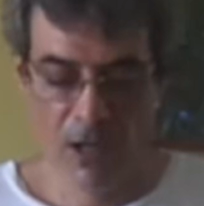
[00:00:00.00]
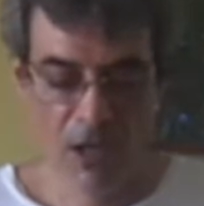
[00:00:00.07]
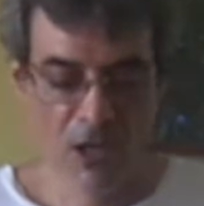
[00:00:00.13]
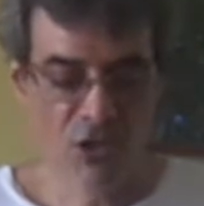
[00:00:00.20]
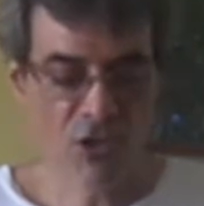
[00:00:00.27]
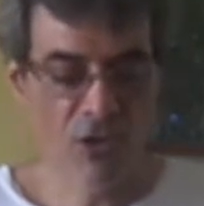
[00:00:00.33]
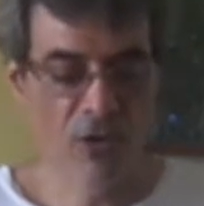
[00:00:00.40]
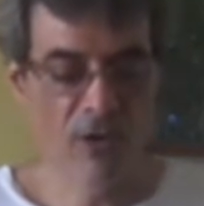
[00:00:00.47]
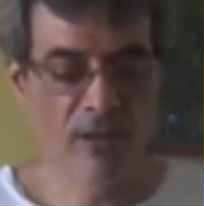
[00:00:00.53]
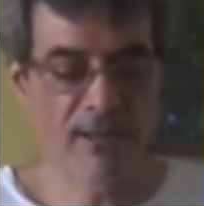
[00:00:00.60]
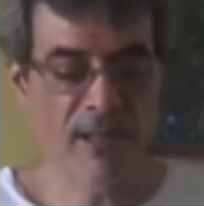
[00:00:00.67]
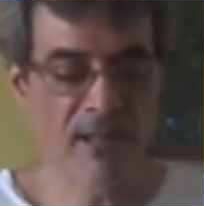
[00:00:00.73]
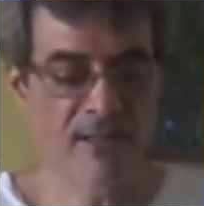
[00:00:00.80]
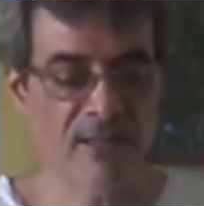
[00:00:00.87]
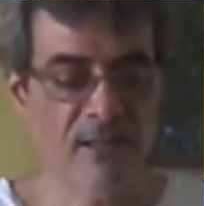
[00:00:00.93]
So
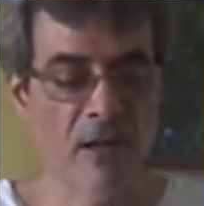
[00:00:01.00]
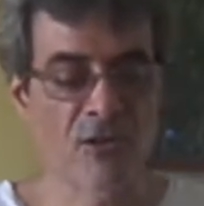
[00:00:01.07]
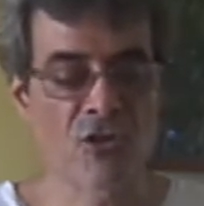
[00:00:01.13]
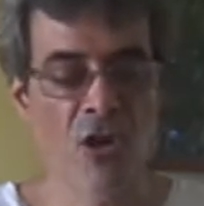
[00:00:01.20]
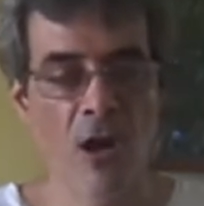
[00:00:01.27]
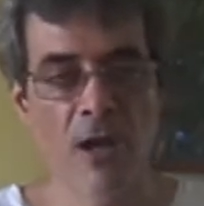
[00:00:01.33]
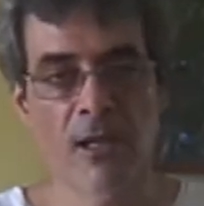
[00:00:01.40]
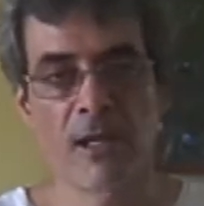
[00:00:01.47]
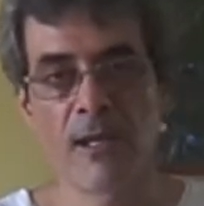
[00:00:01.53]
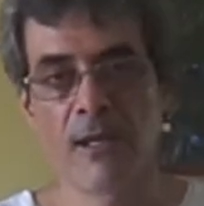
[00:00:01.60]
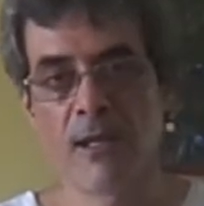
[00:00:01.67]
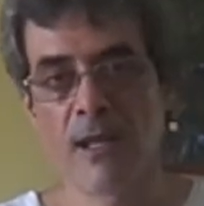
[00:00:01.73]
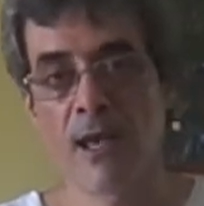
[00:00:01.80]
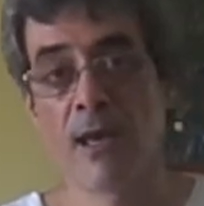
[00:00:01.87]
they start talking,